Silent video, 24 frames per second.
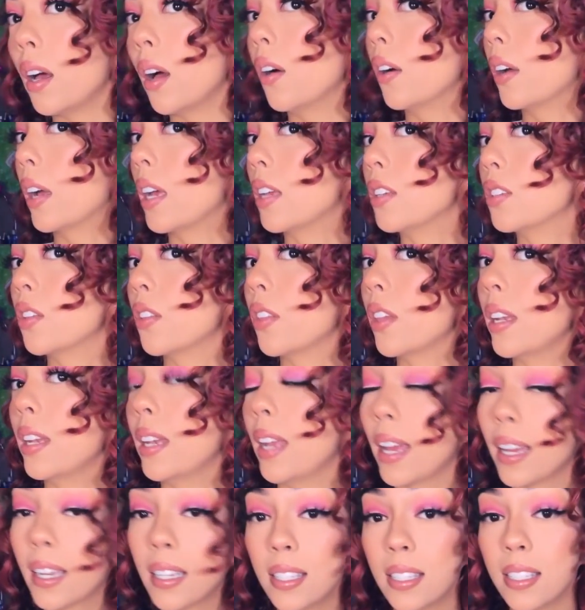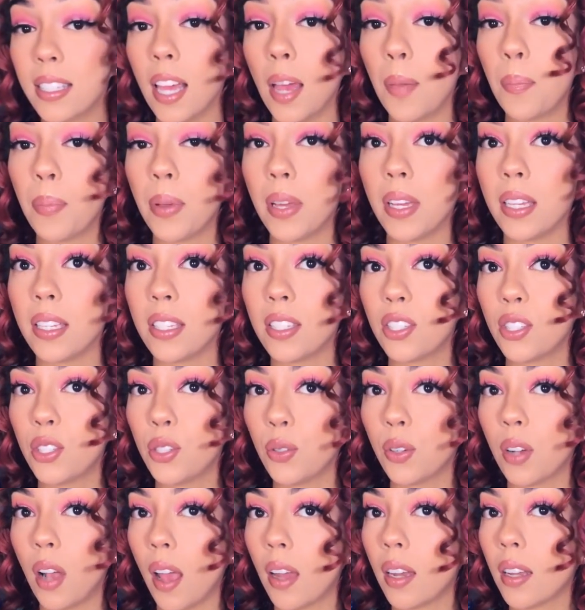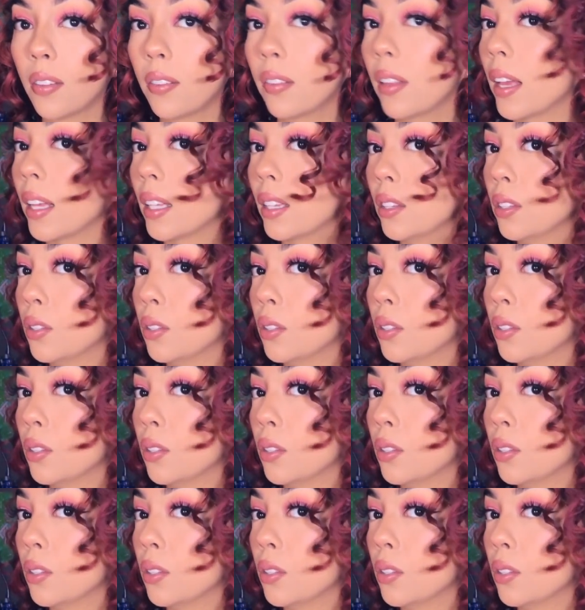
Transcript: Okay, so the next step is to kind of like